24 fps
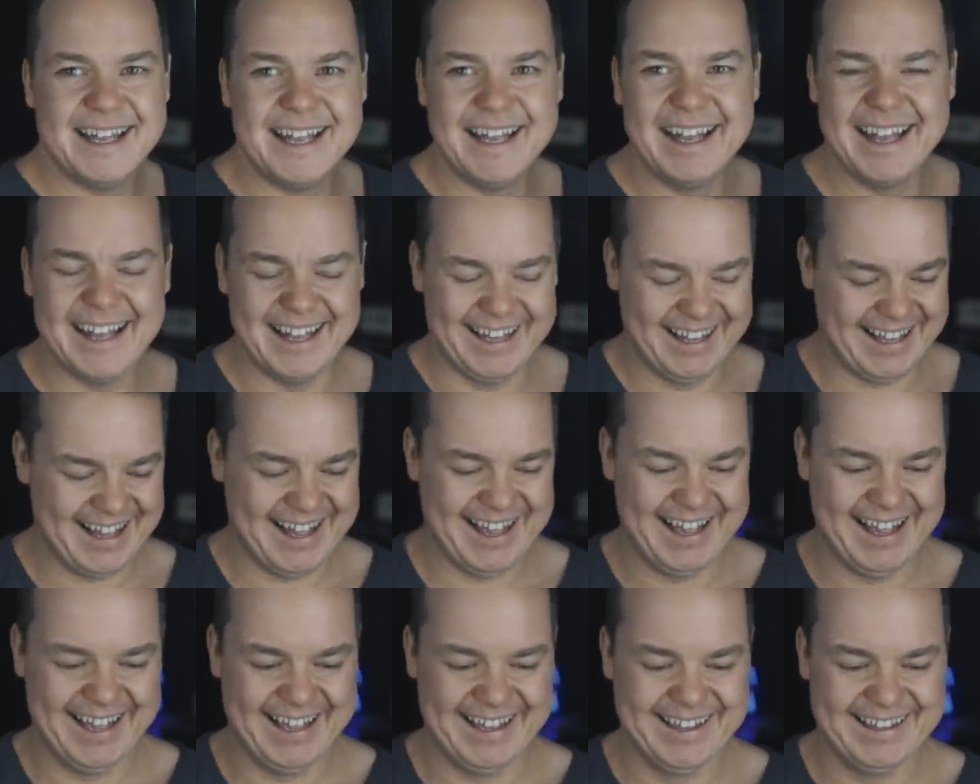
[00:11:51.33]

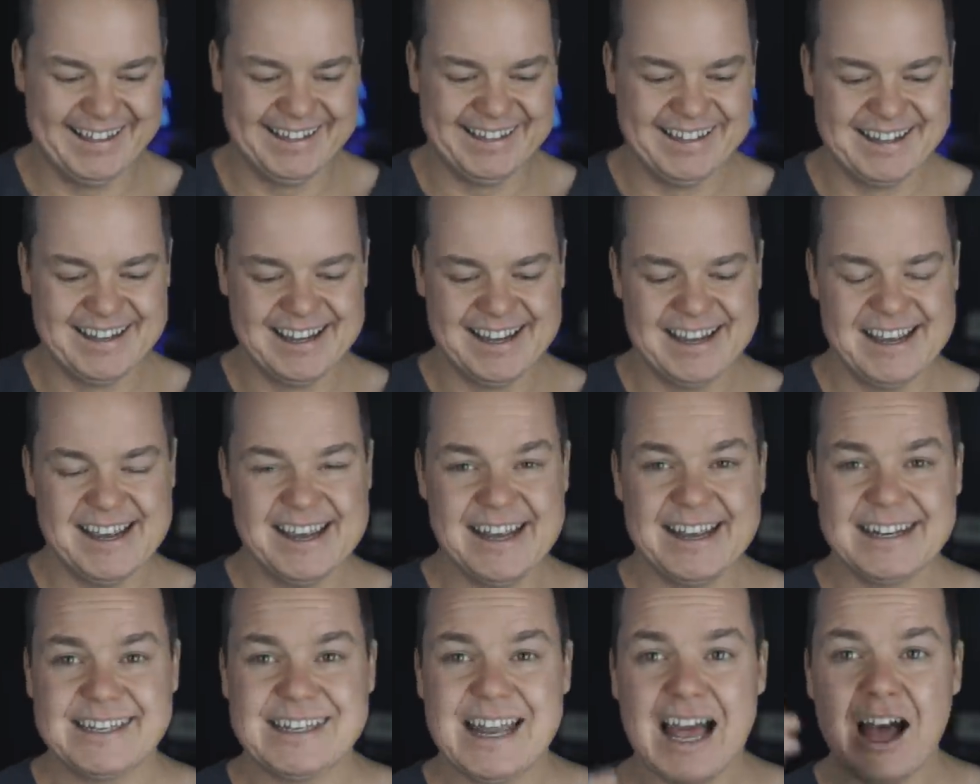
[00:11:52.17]

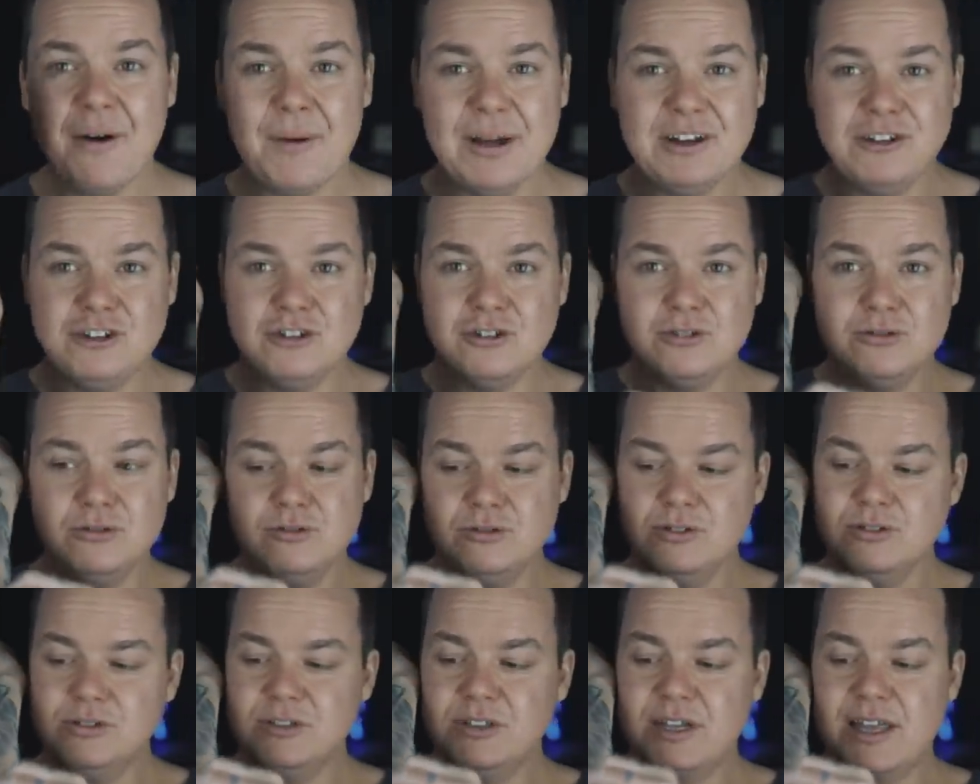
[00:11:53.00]
now I
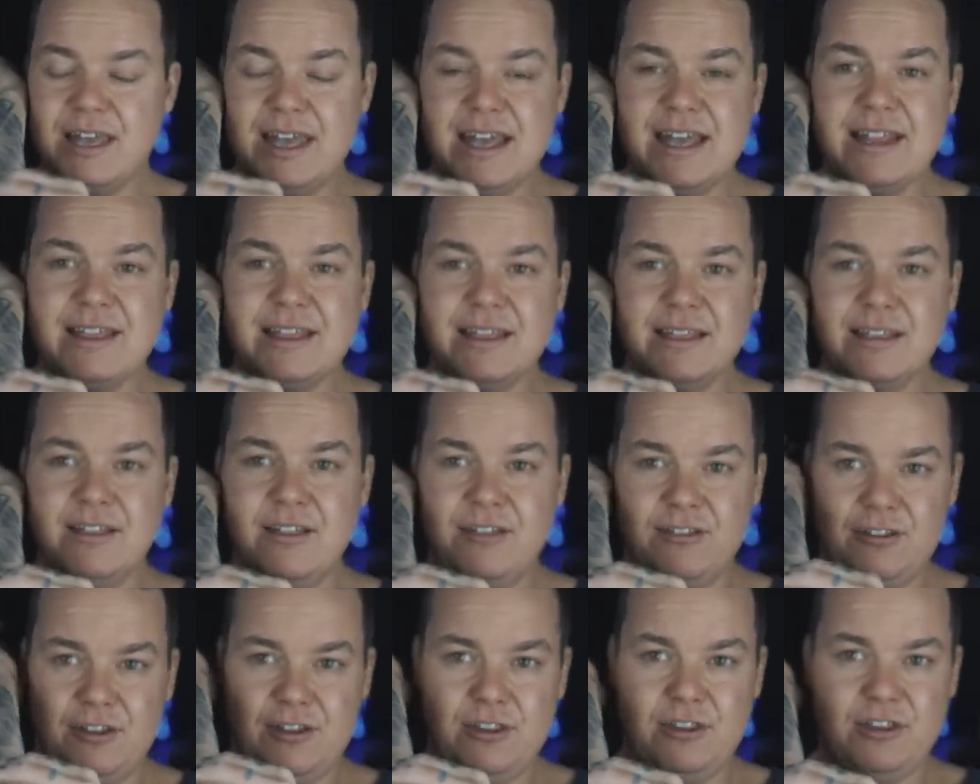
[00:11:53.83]
do the key, the,
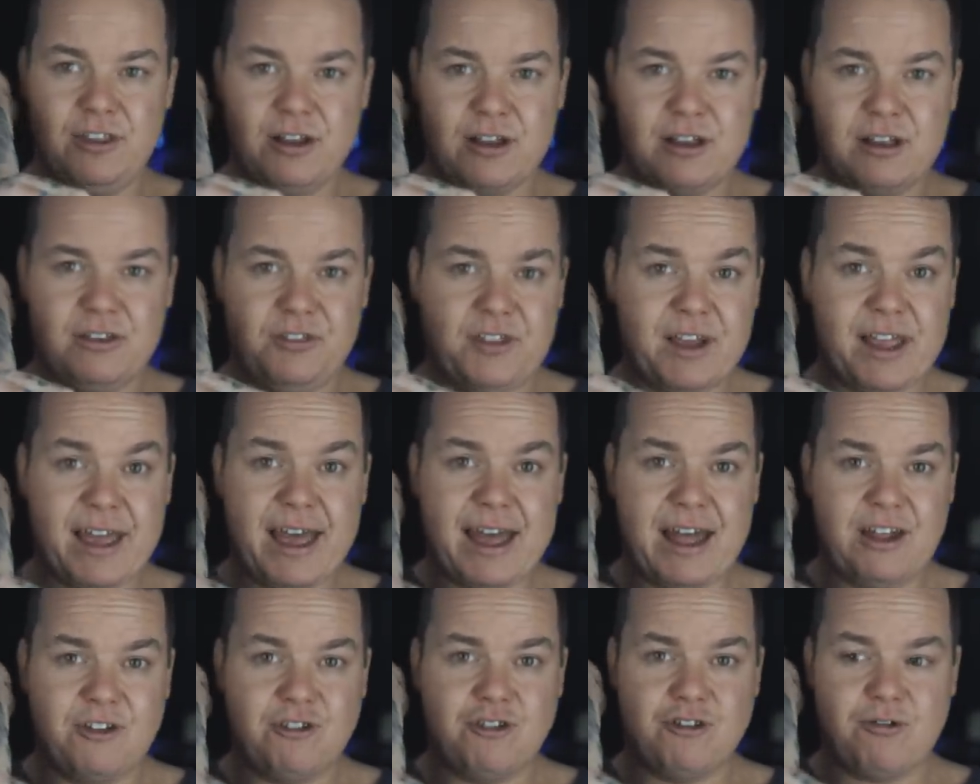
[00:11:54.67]
the, the,
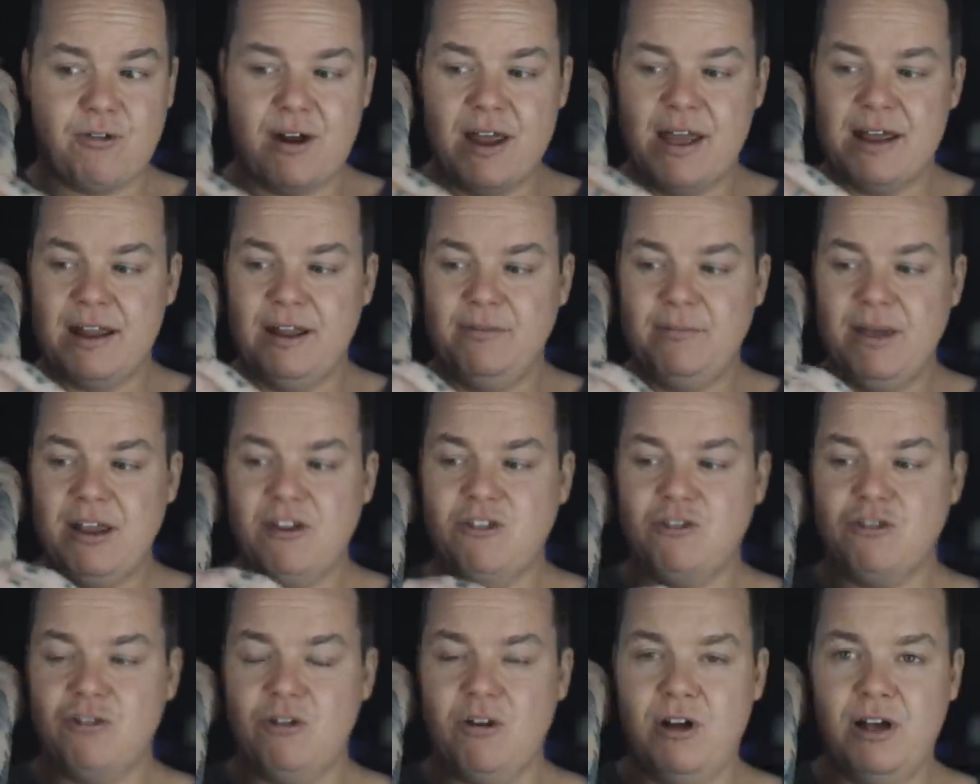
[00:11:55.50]
catch, right? And I make
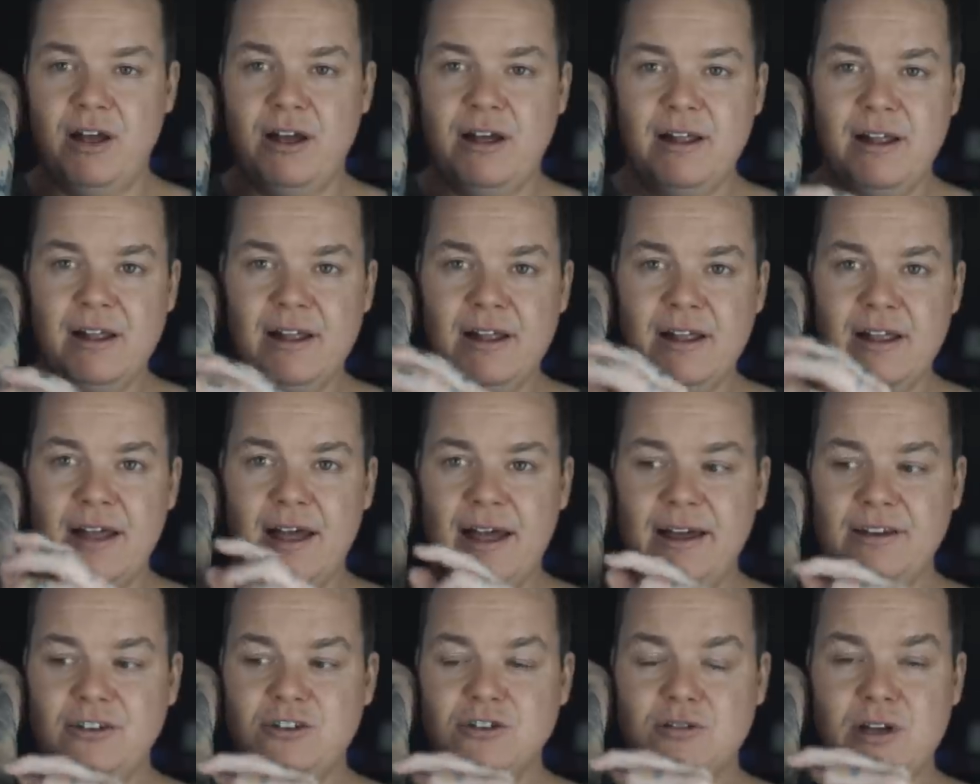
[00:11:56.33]
sure
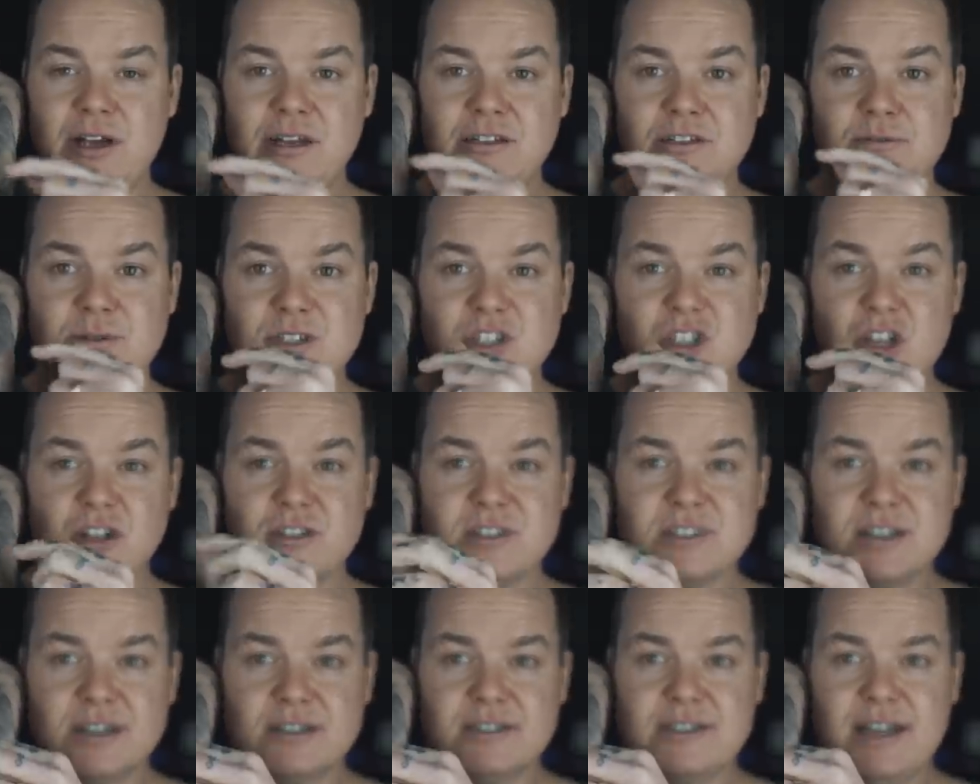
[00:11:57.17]
I do it so it's not
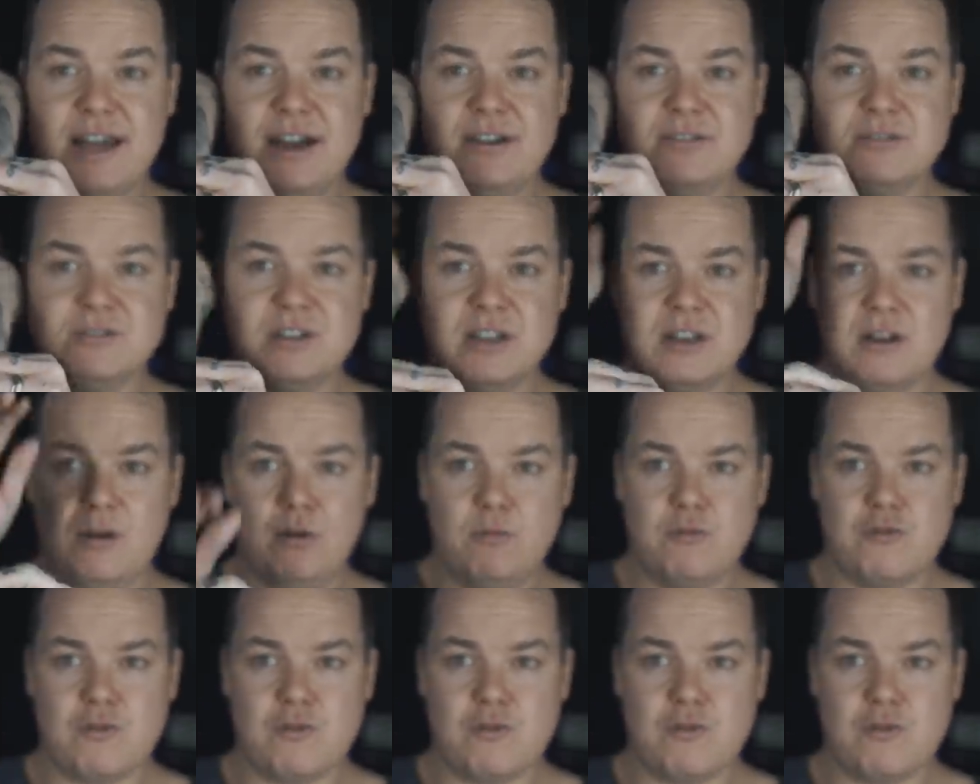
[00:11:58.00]
stuck down, so they go,